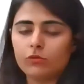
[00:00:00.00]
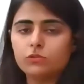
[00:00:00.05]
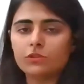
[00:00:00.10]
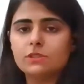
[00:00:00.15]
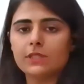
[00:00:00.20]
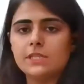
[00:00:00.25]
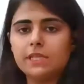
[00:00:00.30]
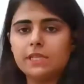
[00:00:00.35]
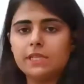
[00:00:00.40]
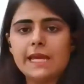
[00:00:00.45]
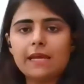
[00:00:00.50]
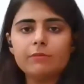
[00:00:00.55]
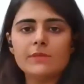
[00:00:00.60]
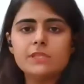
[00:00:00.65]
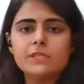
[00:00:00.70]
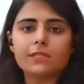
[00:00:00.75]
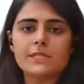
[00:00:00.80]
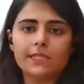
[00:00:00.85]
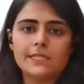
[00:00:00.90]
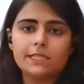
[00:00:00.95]
whose name
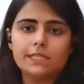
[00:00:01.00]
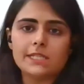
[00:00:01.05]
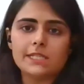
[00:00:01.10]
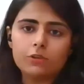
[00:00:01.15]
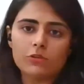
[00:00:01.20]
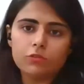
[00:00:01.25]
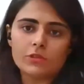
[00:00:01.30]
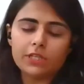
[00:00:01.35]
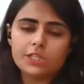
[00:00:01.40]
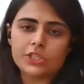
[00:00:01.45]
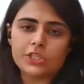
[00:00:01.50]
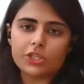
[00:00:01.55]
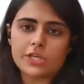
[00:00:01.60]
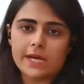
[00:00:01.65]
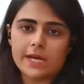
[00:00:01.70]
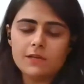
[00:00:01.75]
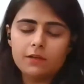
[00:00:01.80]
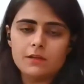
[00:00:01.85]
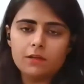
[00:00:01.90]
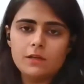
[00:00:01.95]
is written on the
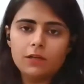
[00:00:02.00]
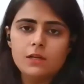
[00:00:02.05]
check,